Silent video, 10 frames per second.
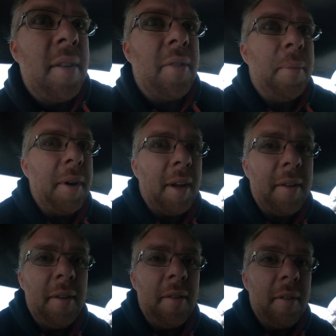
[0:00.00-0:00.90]
So my
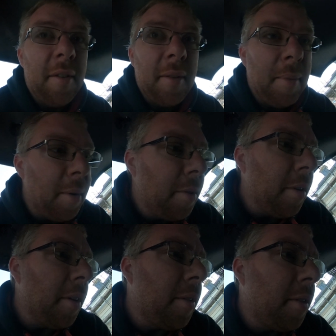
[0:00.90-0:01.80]
guess is it's the motor
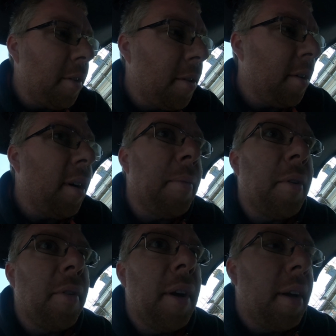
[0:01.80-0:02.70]
that's the
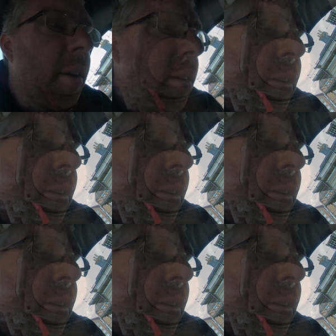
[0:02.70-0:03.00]
creak.